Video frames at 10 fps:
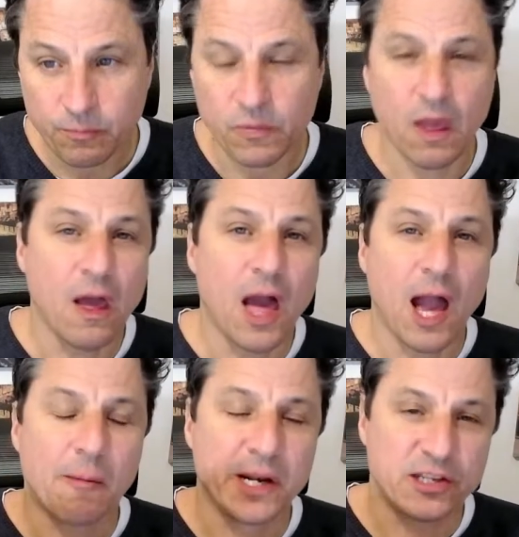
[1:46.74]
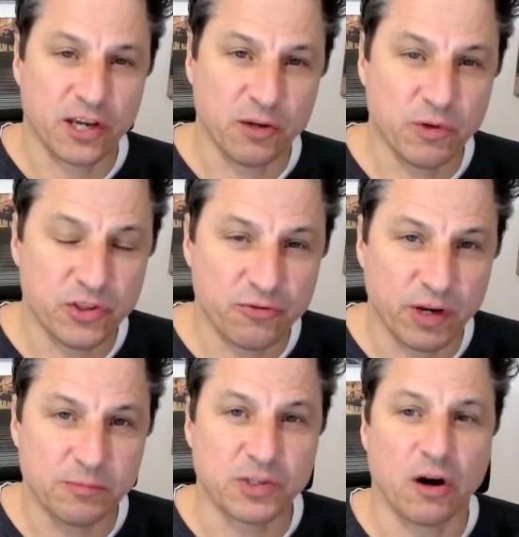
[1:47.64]
I'm going to tell you what the
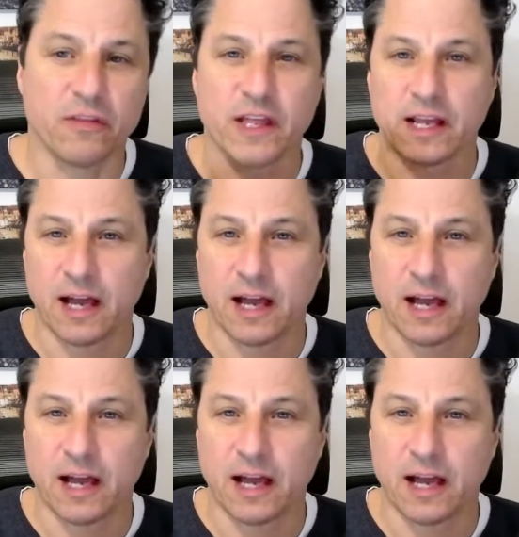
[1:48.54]
dreams are and then